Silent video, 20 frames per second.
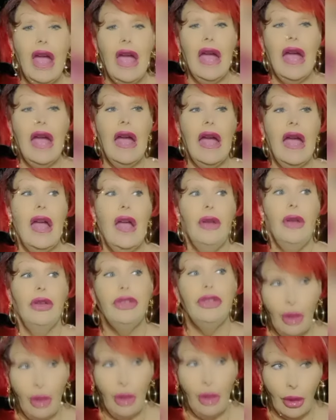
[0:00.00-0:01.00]
So,
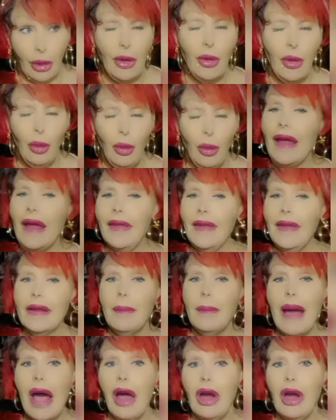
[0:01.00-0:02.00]
what I think about
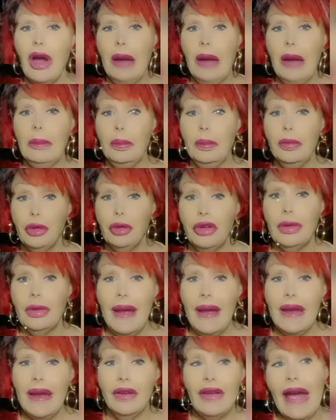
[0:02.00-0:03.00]
um, Trisha Paytas, I
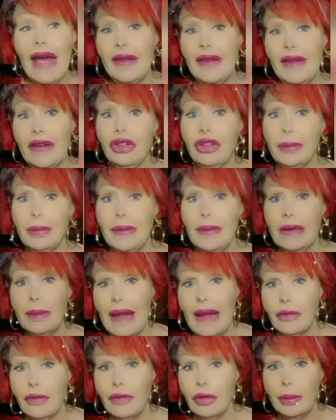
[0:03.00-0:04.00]
think she should be deplatformed.
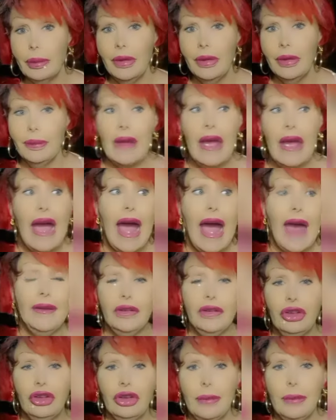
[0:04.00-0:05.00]
I think she should be
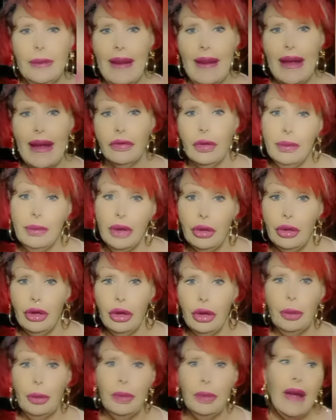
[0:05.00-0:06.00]
banned from YouTube.
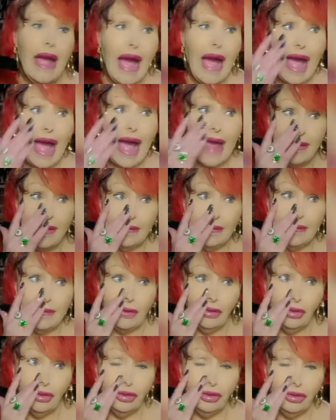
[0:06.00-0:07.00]
I think that there
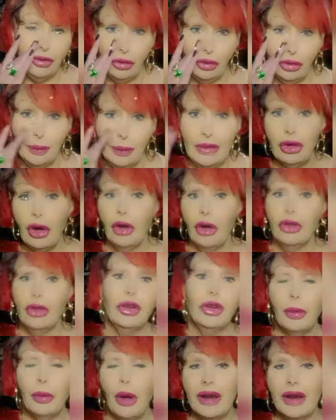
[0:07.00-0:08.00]
should be charges brought
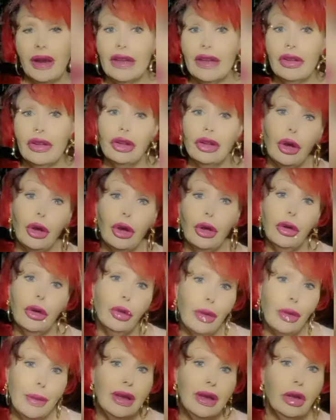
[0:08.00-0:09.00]
against her, criminal
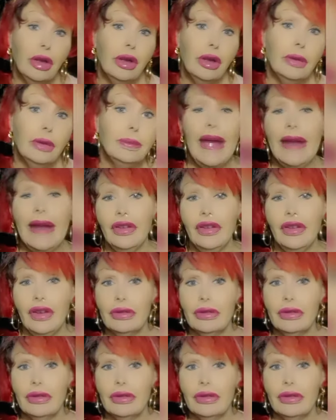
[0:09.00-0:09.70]
and civil.